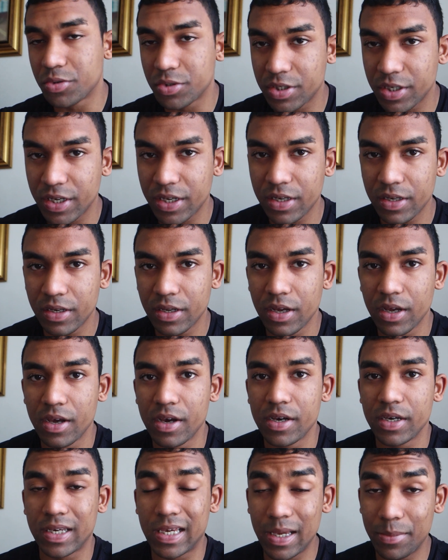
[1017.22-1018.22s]
routine.
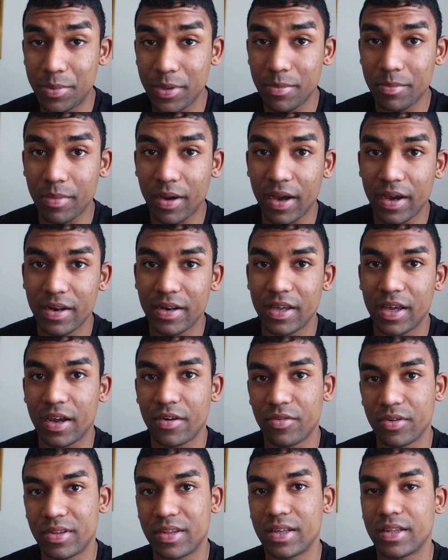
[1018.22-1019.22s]
Keep in mind
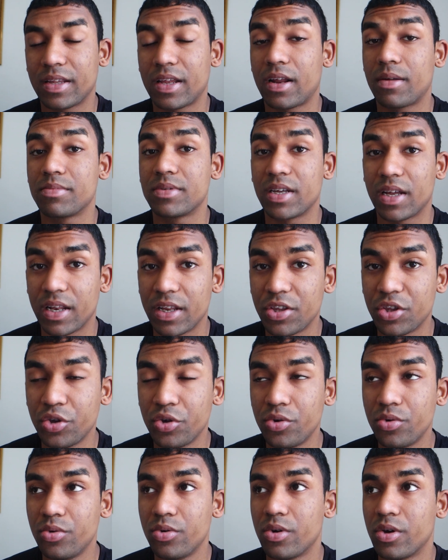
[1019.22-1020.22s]
everything that I'm telling
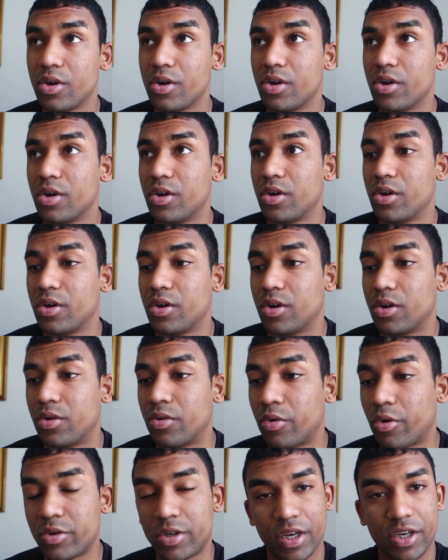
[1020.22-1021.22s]
you.
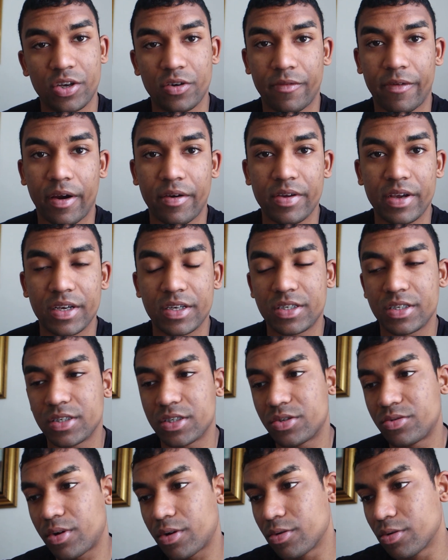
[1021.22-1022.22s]
Rotate your
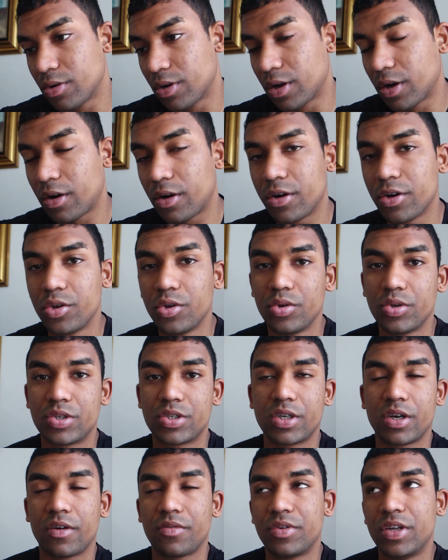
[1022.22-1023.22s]
variations, try to learn new
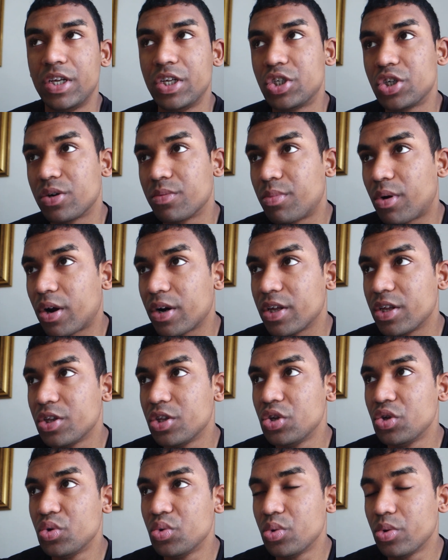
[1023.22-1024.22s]
stuff, teach your body
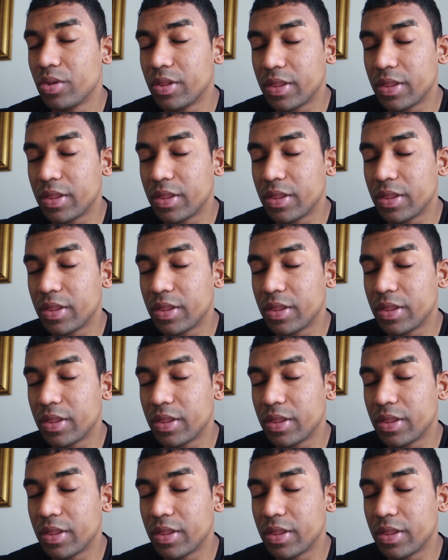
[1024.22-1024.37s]
new